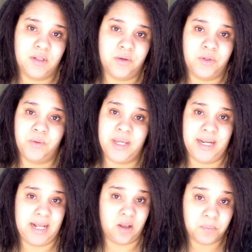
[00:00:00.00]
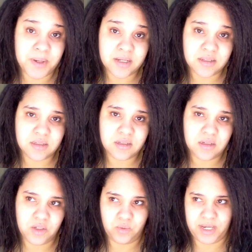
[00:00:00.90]
You know, you can't help us,
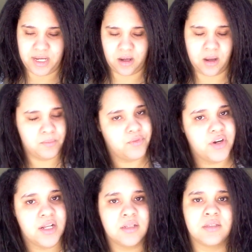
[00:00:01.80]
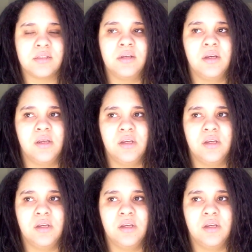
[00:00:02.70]
you can't comfort us,